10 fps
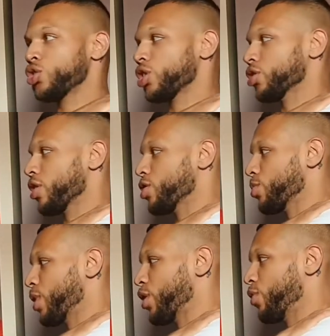just go to
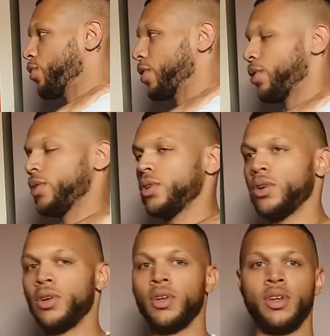where you feel
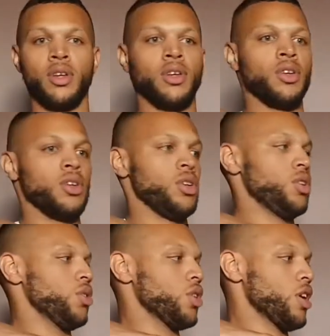
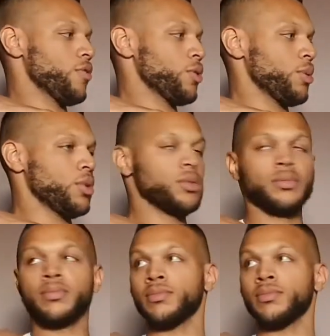comfortable.